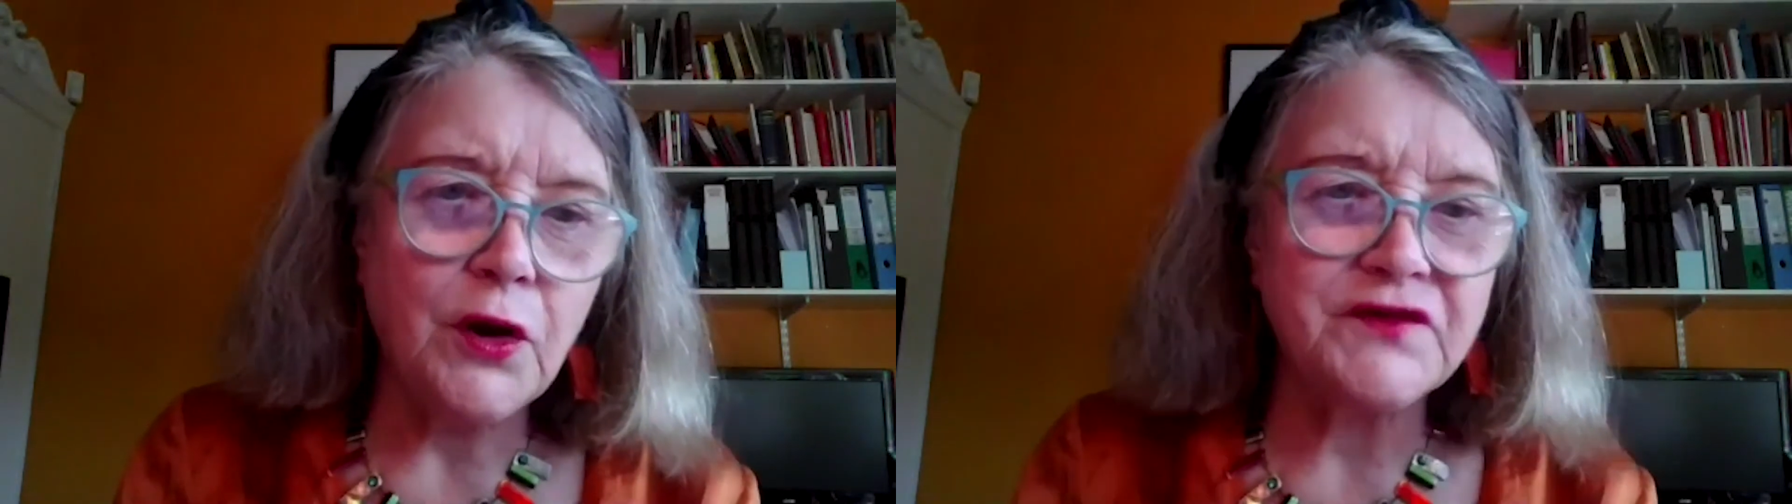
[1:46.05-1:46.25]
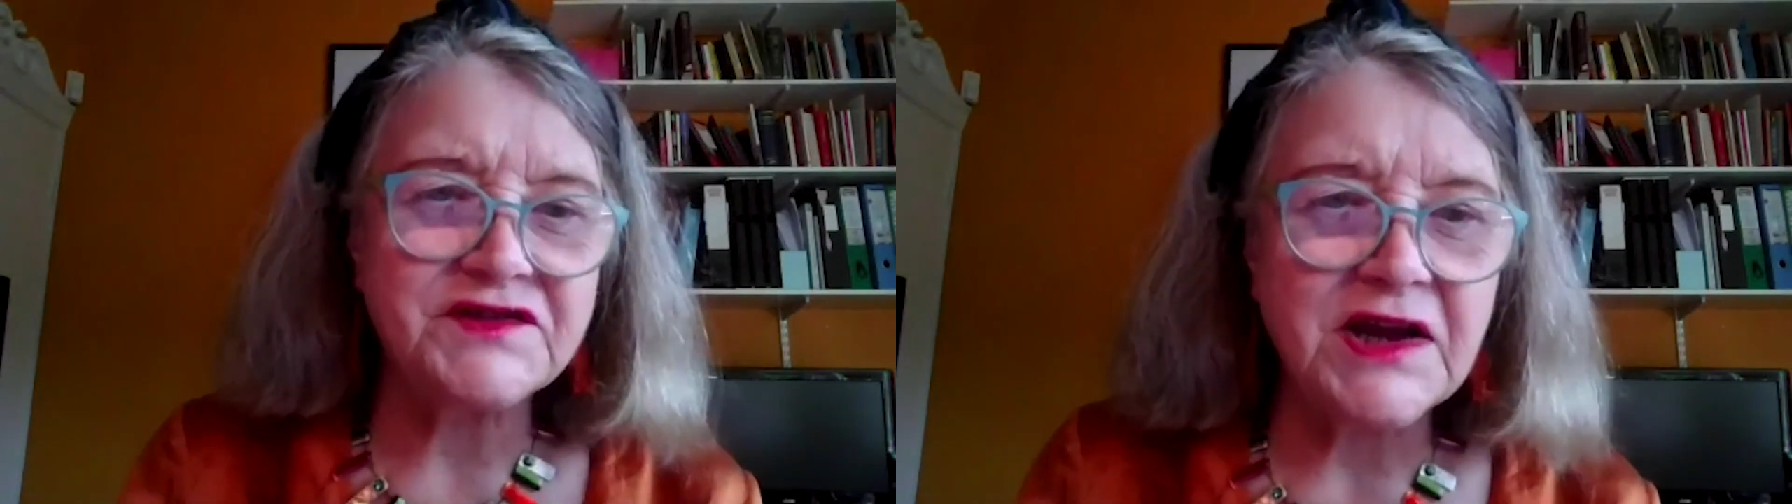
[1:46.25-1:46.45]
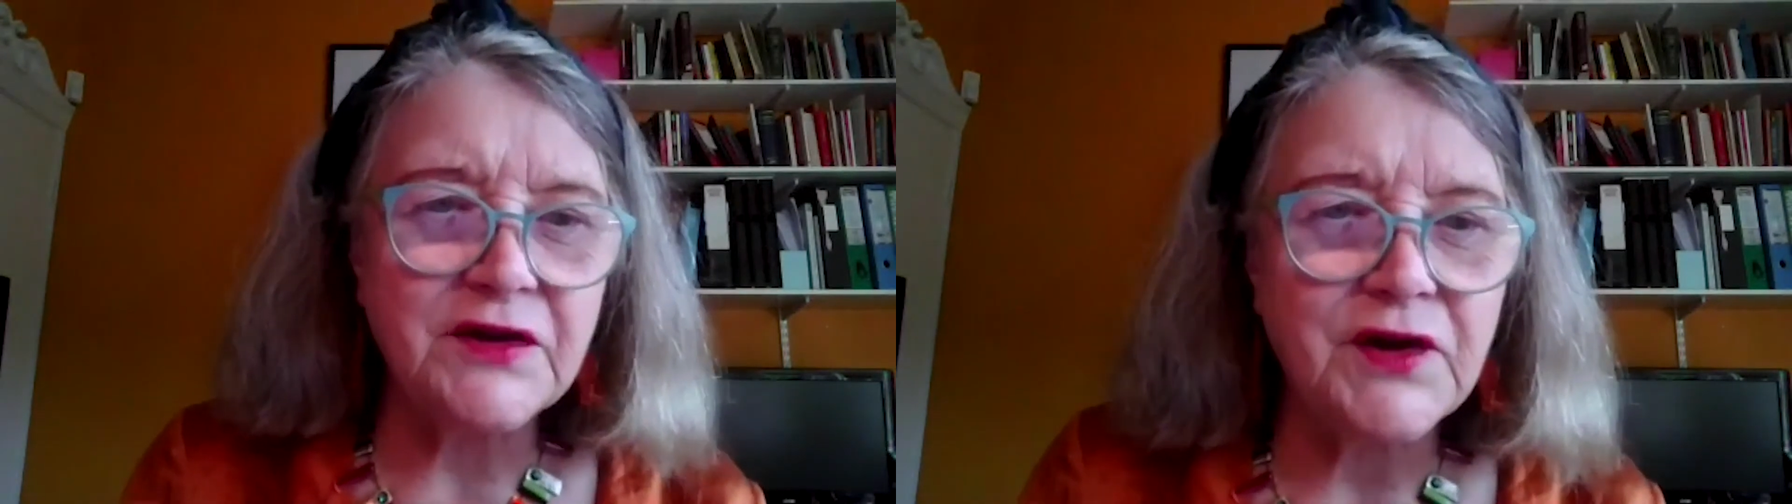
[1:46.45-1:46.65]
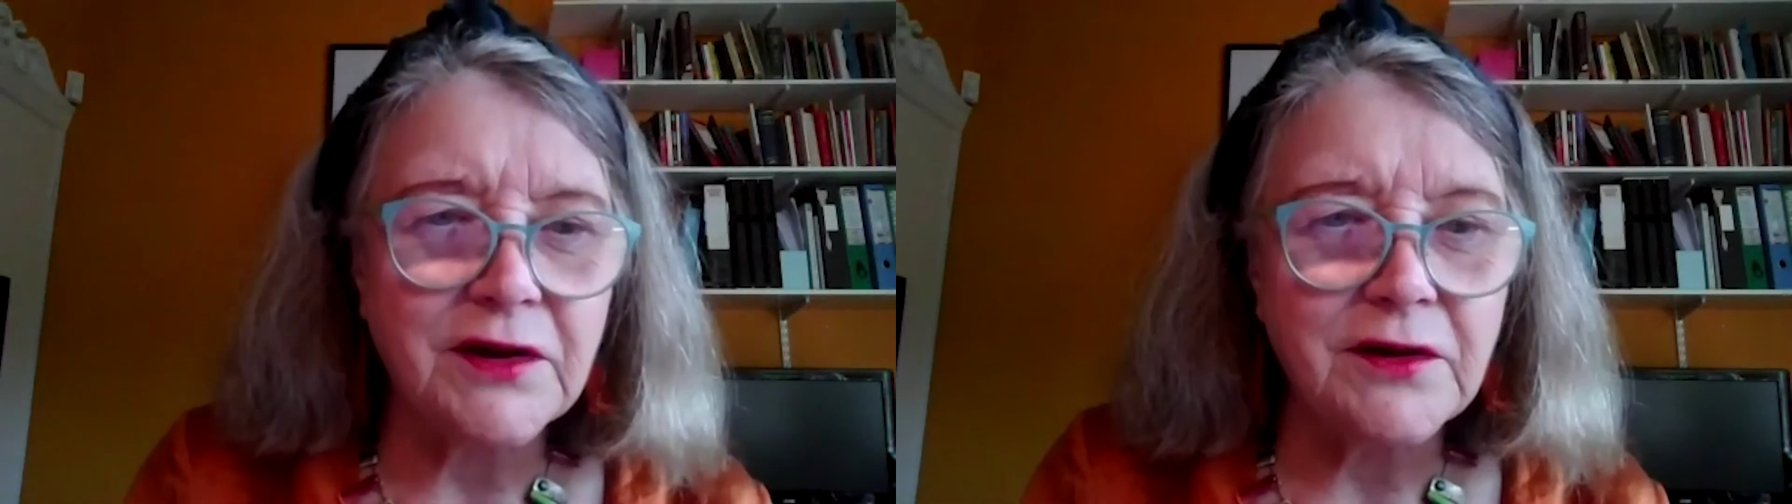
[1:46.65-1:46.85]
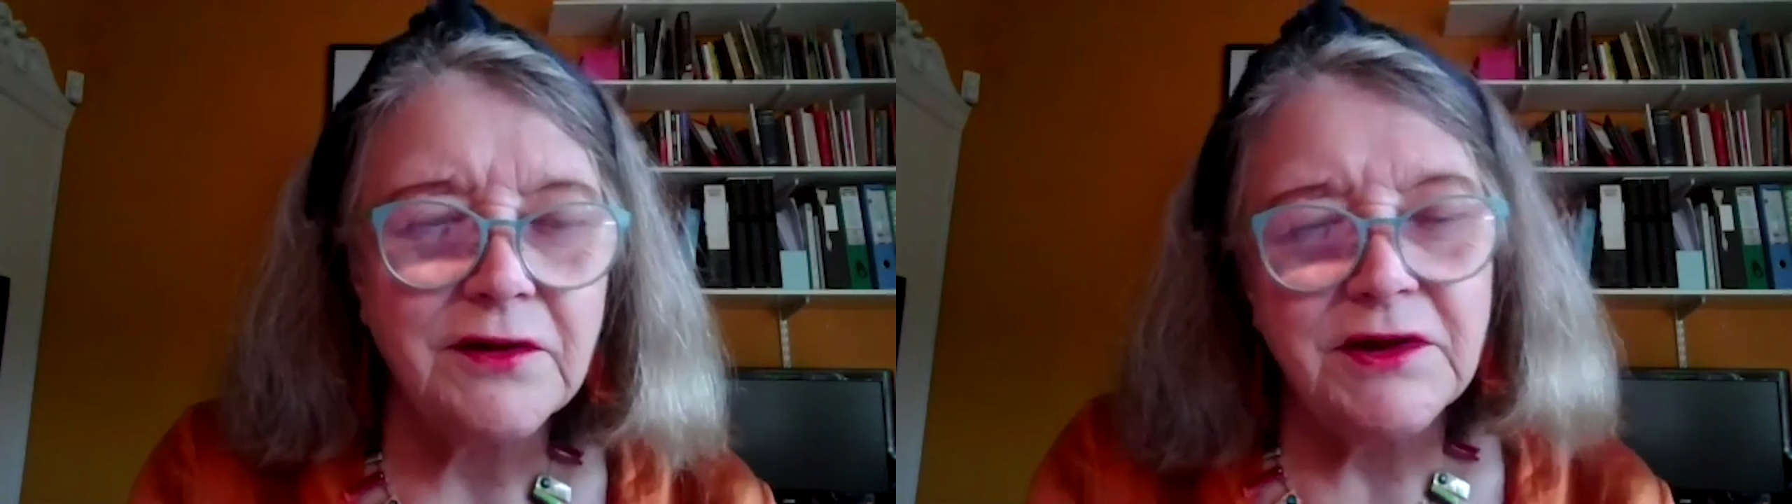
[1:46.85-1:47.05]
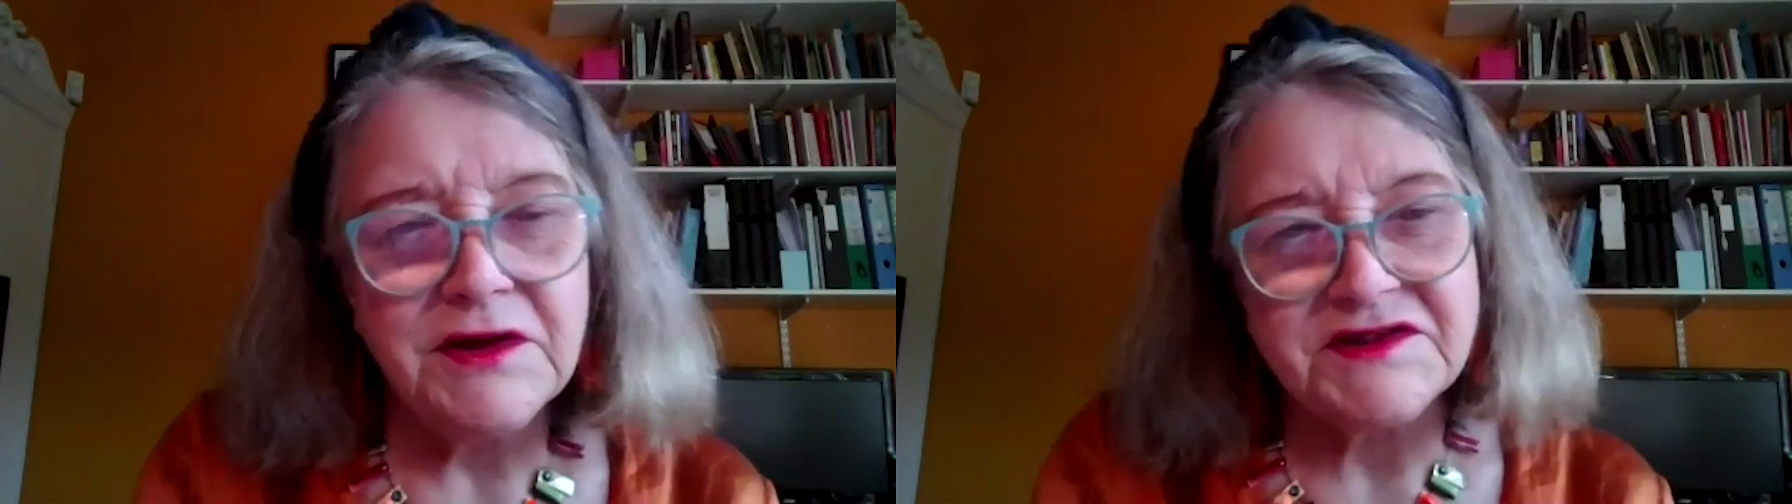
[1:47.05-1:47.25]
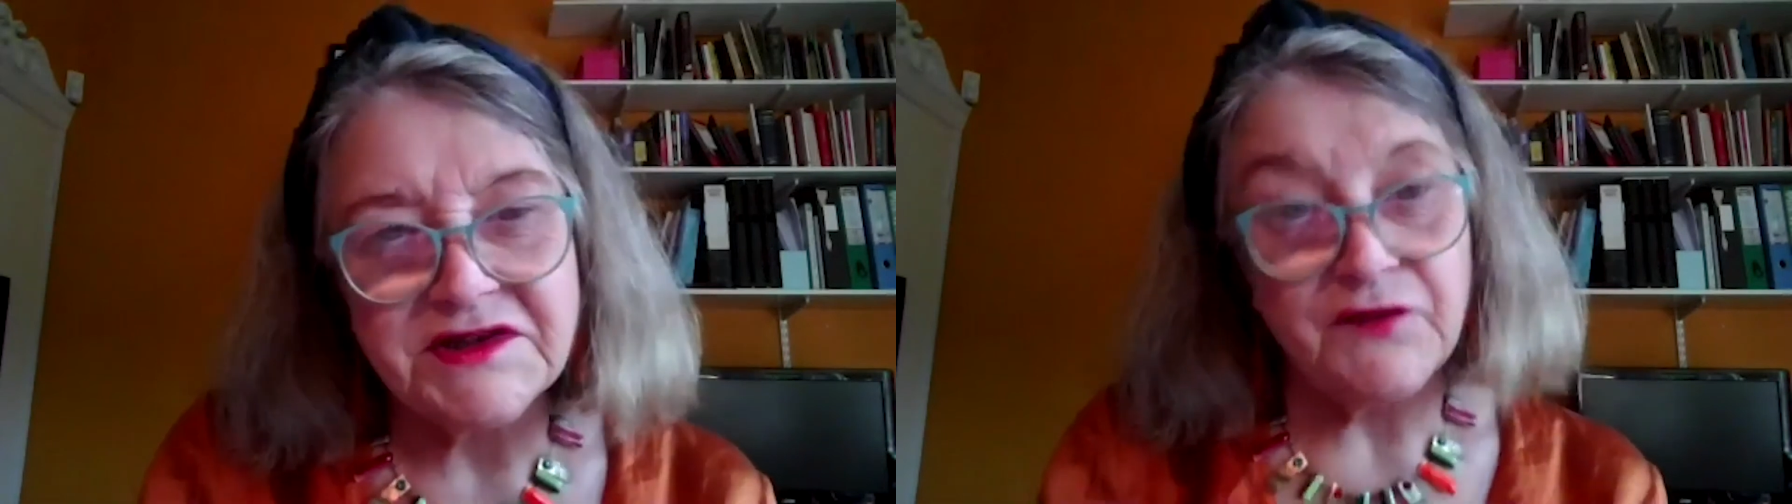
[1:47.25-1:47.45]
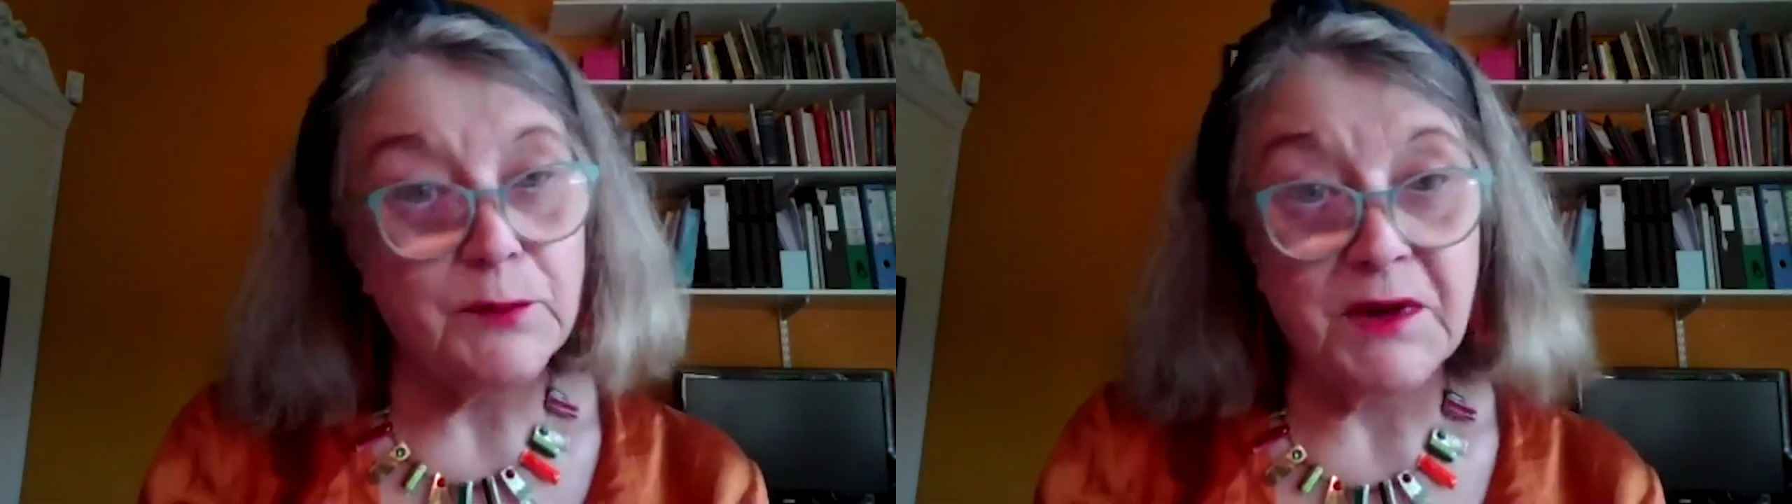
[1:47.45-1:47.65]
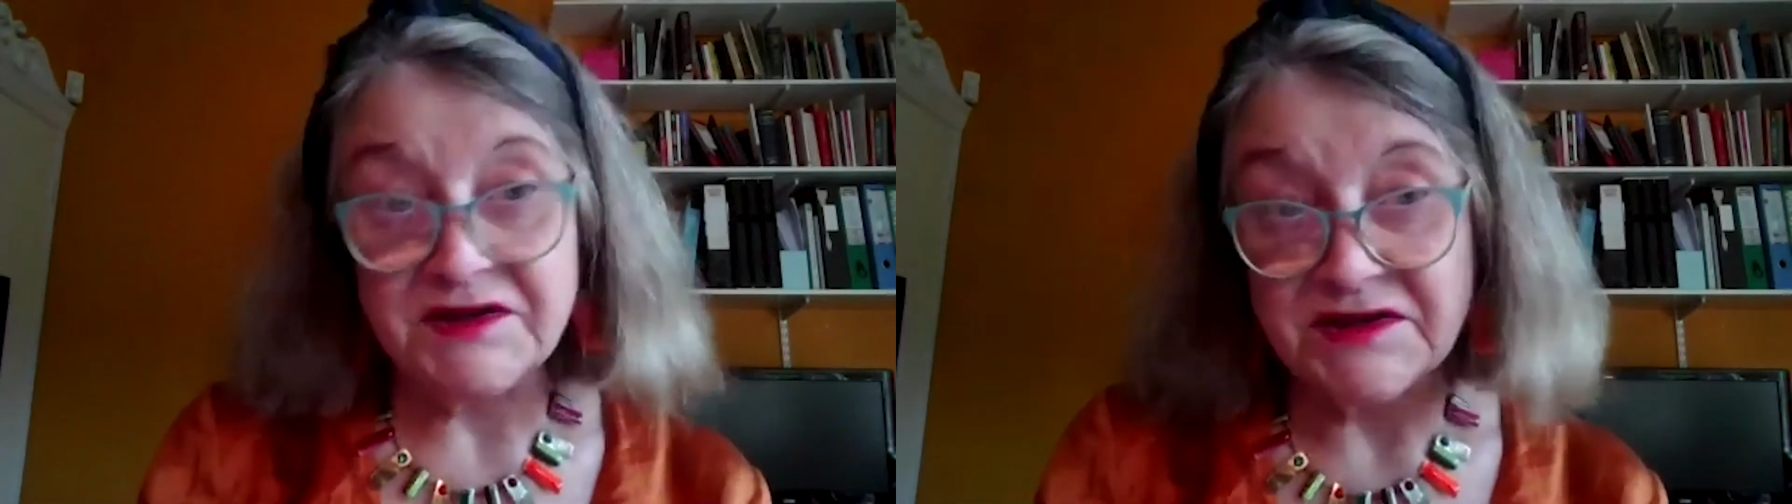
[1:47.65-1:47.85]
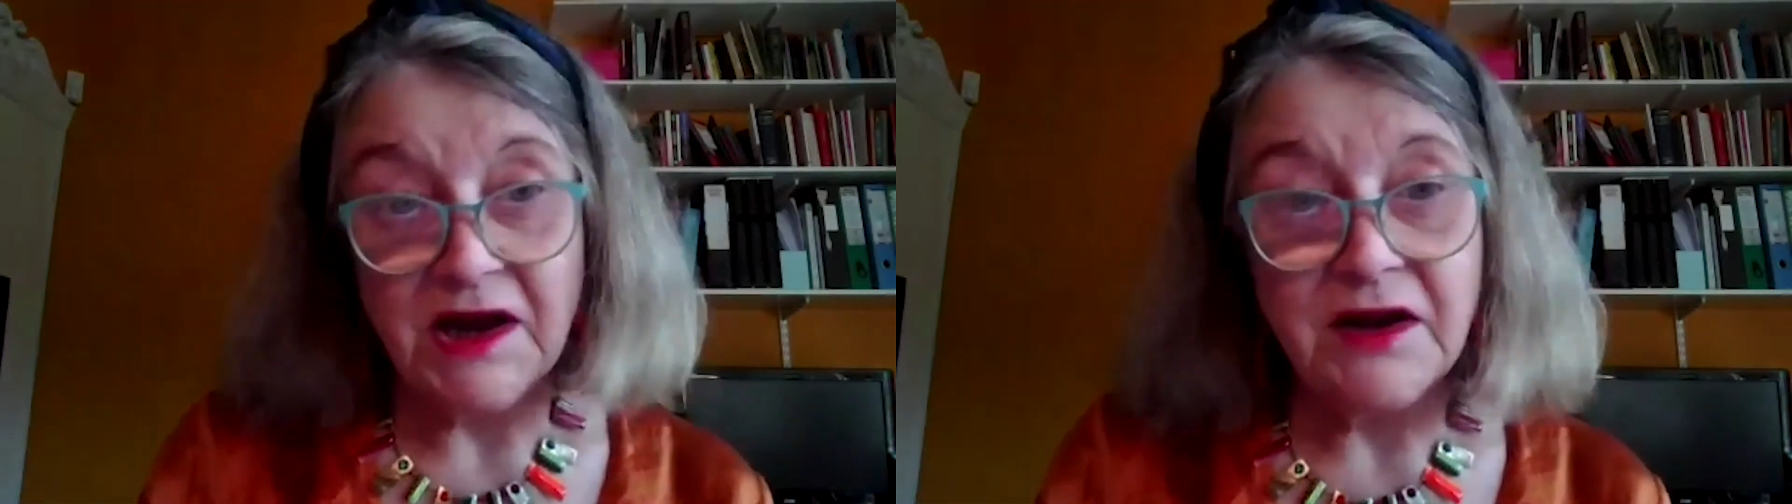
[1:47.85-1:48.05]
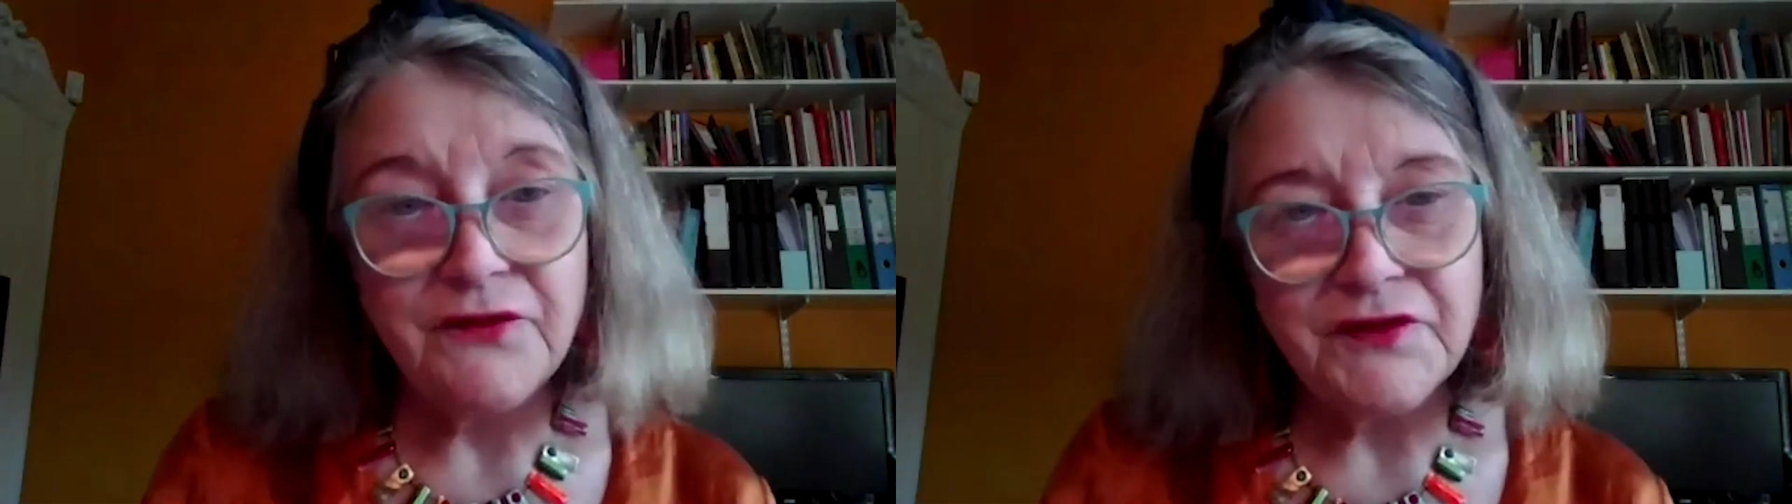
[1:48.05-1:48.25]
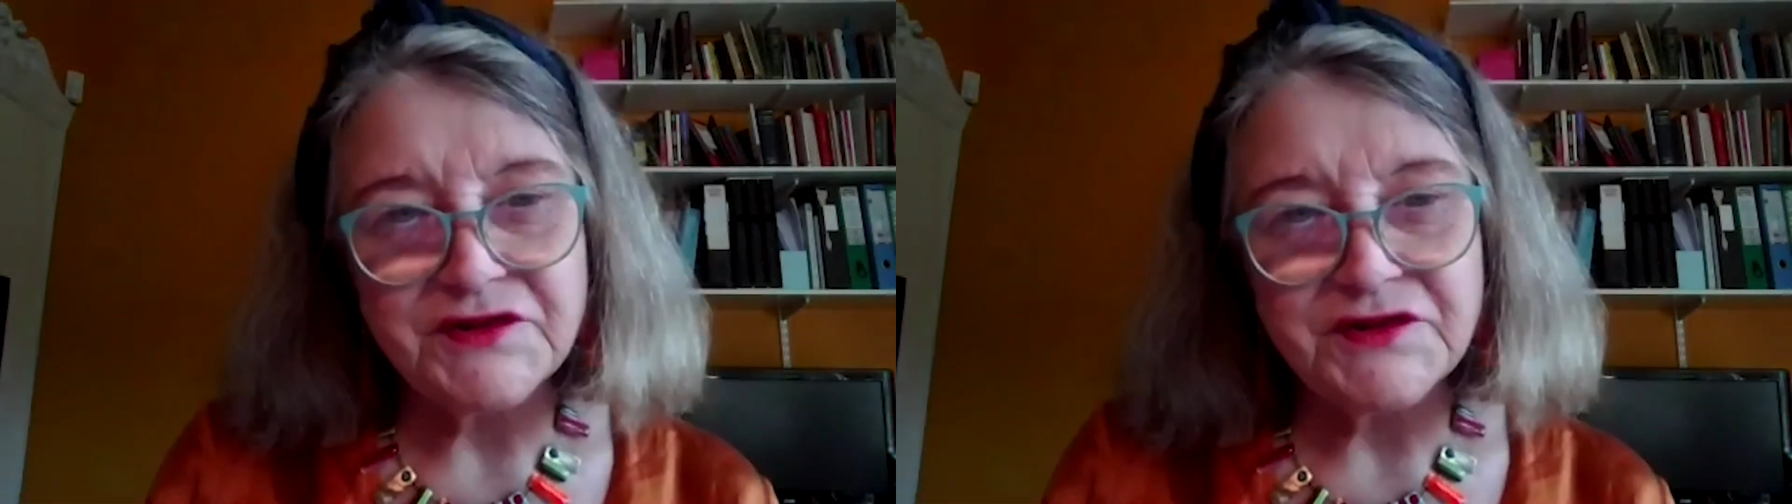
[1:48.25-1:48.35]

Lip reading: saving myself,